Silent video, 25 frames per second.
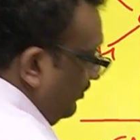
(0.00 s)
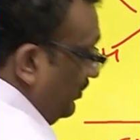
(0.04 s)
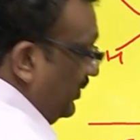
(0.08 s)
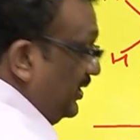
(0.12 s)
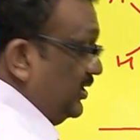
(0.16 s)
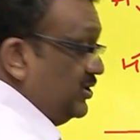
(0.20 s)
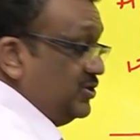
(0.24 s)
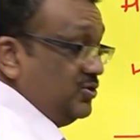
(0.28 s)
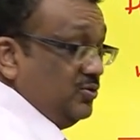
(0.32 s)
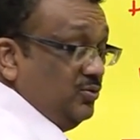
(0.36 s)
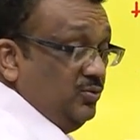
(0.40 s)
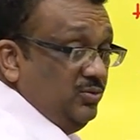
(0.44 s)

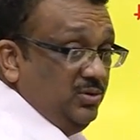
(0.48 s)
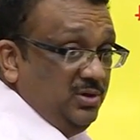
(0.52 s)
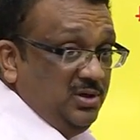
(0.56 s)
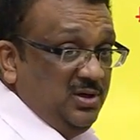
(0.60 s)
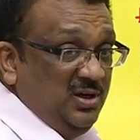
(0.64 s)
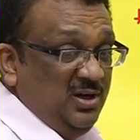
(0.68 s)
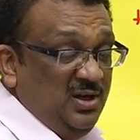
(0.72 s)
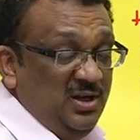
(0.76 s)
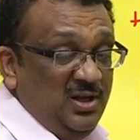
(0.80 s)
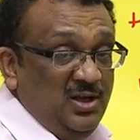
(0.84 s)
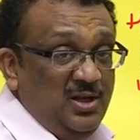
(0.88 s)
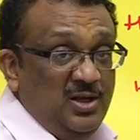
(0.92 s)
Please note.
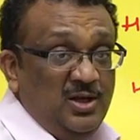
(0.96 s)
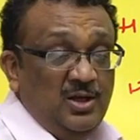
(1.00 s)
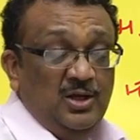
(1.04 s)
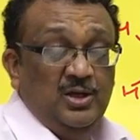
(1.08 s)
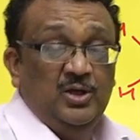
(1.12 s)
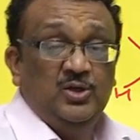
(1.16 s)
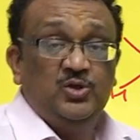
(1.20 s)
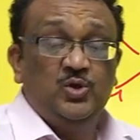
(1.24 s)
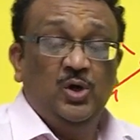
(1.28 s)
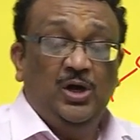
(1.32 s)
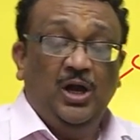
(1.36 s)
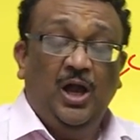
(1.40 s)

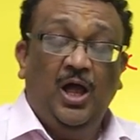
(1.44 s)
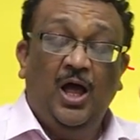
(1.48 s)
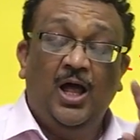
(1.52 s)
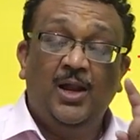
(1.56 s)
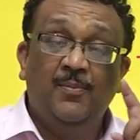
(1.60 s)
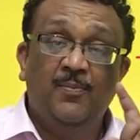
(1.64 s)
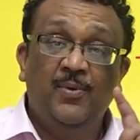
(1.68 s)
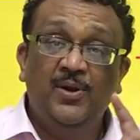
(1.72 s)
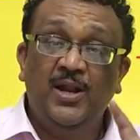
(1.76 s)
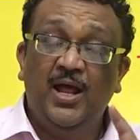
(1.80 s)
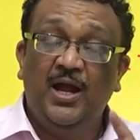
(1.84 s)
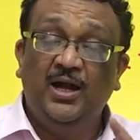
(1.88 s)
So
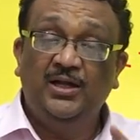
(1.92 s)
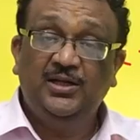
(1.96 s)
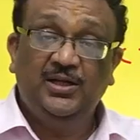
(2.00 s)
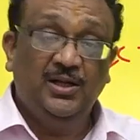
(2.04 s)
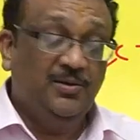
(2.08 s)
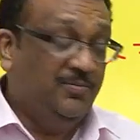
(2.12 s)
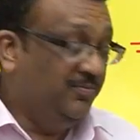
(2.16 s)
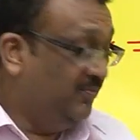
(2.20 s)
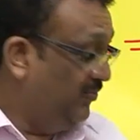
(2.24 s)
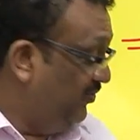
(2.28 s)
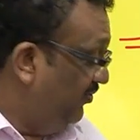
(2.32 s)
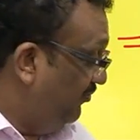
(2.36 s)
carbon
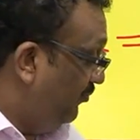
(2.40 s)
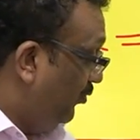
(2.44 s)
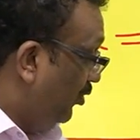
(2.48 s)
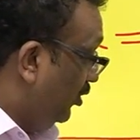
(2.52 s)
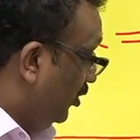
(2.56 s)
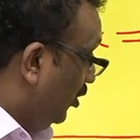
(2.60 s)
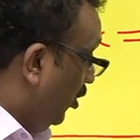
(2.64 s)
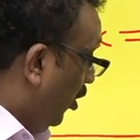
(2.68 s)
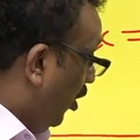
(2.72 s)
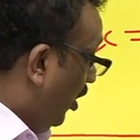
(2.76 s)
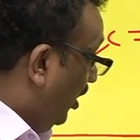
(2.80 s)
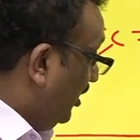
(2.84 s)
atom
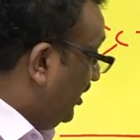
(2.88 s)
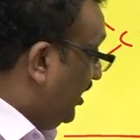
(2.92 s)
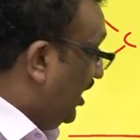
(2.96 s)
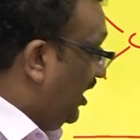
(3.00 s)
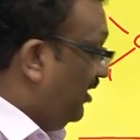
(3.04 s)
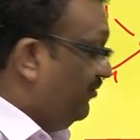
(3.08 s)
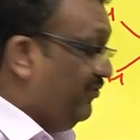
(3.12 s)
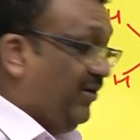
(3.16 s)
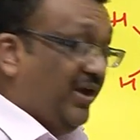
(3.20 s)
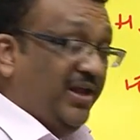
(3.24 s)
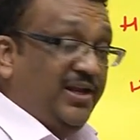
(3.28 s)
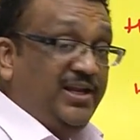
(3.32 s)
would not
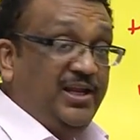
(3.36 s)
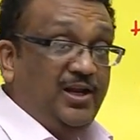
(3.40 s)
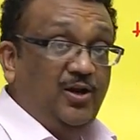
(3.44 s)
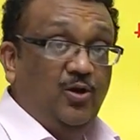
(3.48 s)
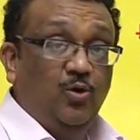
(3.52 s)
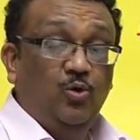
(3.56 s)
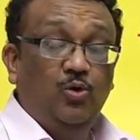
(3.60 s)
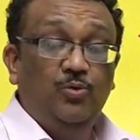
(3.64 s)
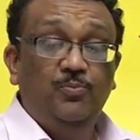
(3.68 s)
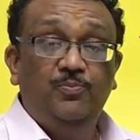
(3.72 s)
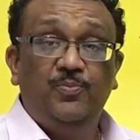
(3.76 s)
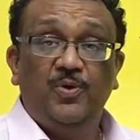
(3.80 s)
have any
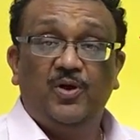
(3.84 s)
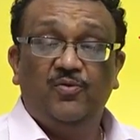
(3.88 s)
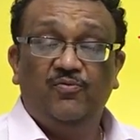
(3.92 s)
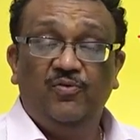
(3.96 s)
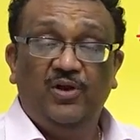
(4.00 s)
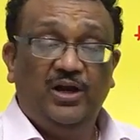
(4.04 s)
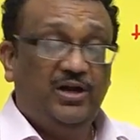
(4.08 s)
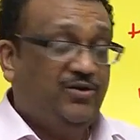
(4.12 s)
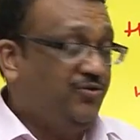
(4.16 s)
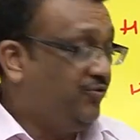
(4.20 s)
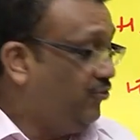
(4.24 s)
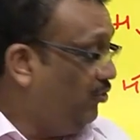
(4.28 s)
lone pair of
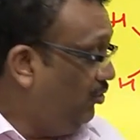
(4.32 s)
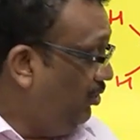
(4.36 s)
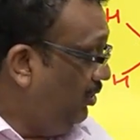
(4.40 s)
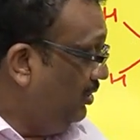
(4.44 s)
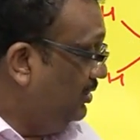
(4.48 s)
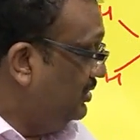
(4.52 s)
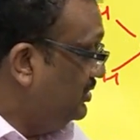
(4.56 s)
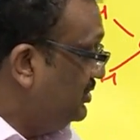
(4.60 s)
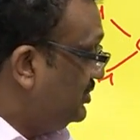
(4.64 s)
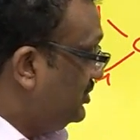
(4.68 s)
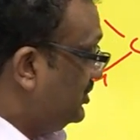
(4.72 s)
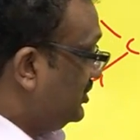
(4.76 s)

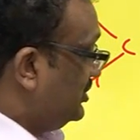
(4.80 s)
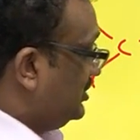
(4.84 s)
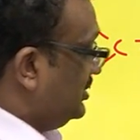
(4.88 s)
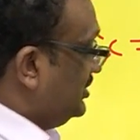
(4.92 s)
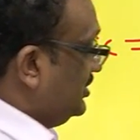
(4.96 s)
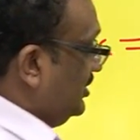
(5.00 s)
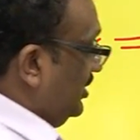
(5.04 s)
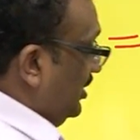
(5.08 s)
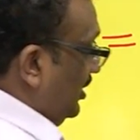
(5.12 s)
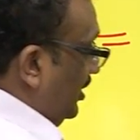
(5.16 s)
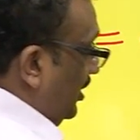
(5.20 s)
electrons,